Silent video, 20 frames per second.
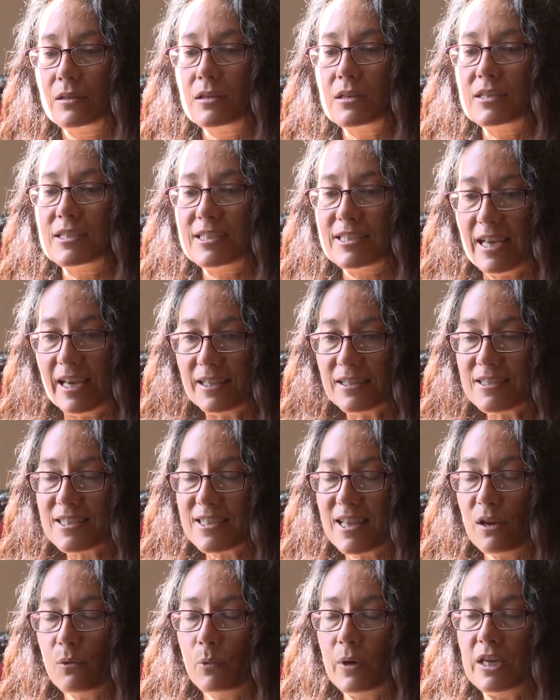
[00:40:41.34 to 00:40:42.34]
sense
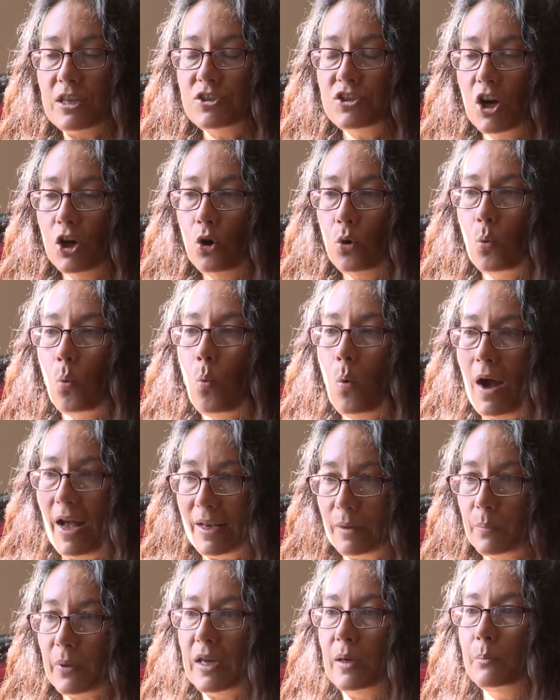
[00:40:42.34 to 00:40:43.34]
that we don't
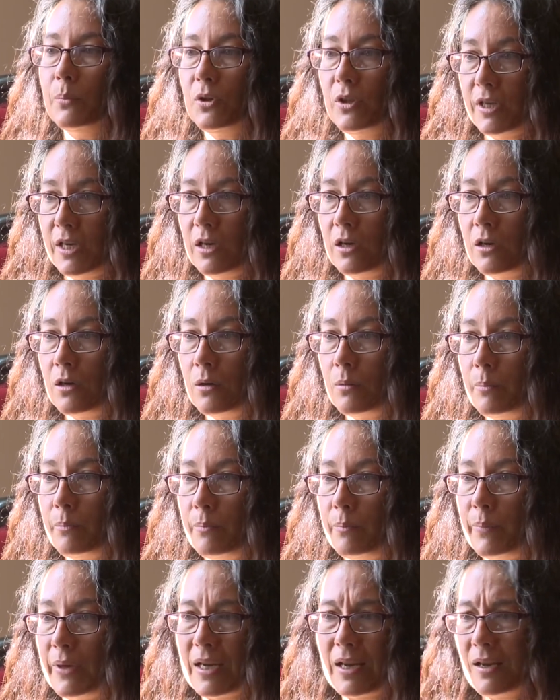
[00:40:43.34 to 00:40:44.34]
want people here
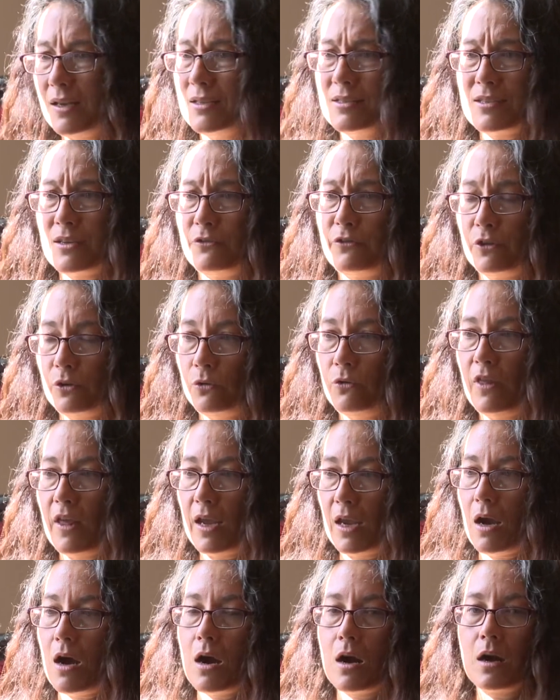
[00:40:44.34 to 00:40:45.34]
because of who
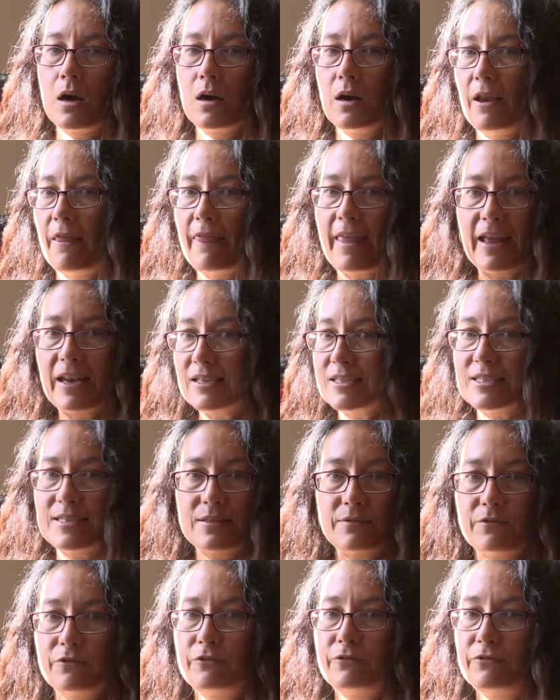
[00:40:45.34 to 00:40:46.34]
they are, and that is
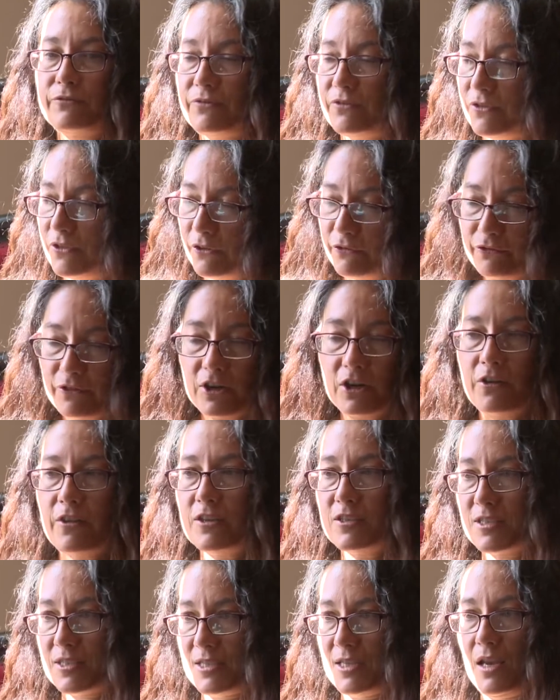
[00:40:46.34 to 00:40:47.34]
the
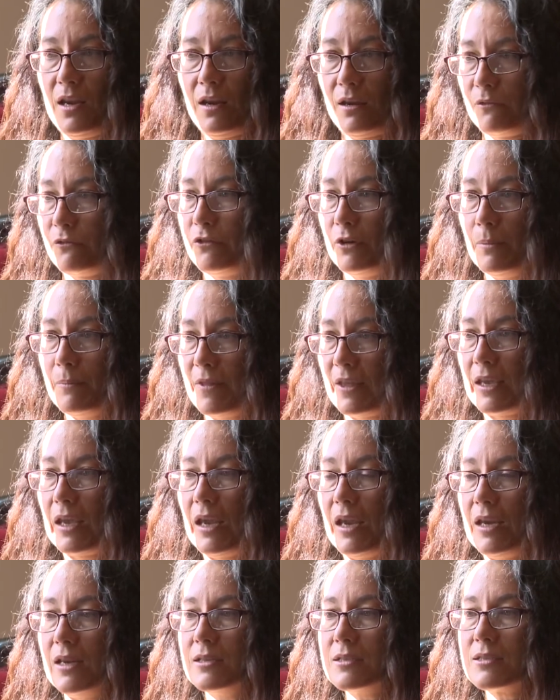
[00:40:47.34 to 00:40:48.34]
farthest thing from the
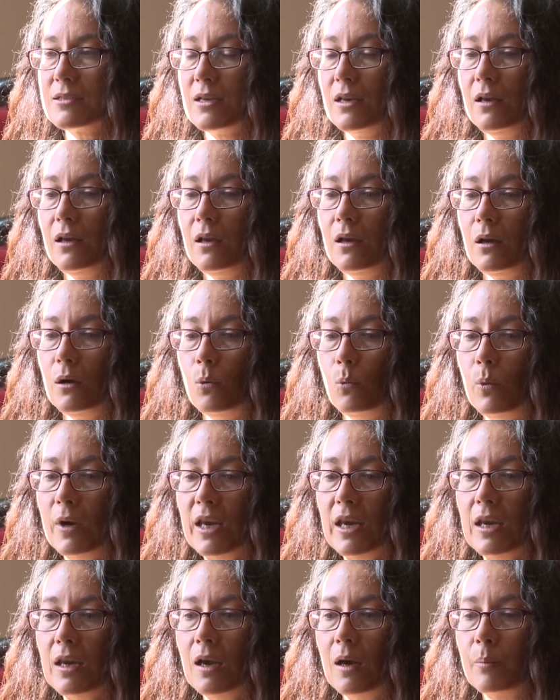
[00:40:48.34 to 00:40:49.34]
case.
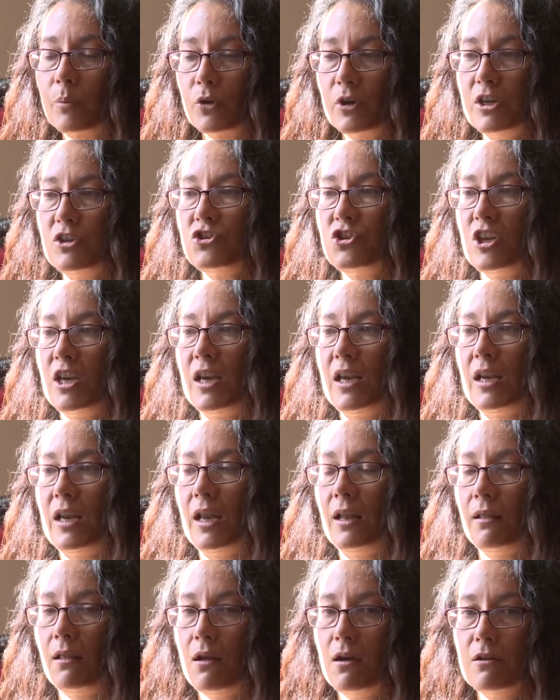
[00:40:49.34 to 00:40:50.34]
We appreciate
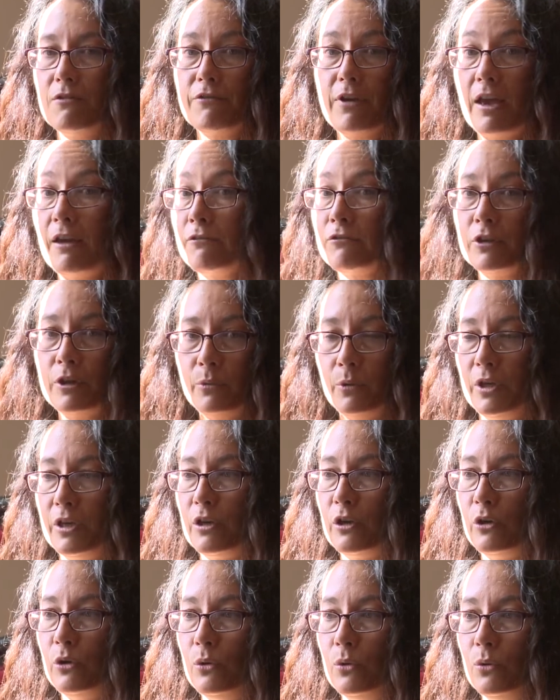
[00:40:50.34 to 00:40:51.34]
and love everyone
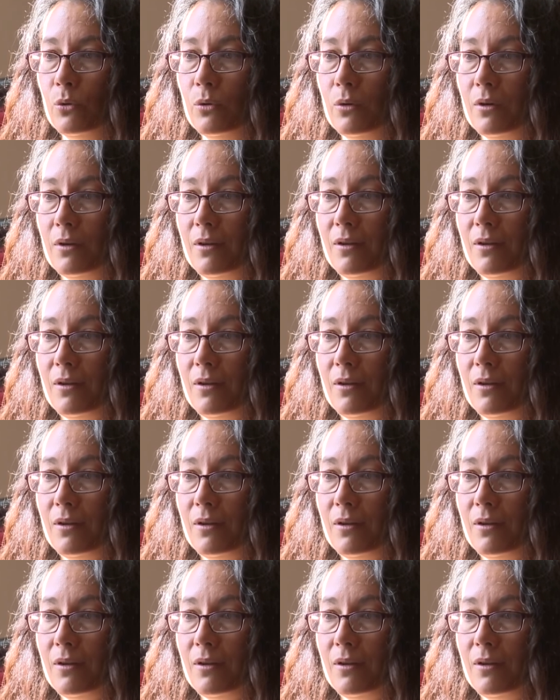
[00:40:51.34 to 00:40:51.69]
who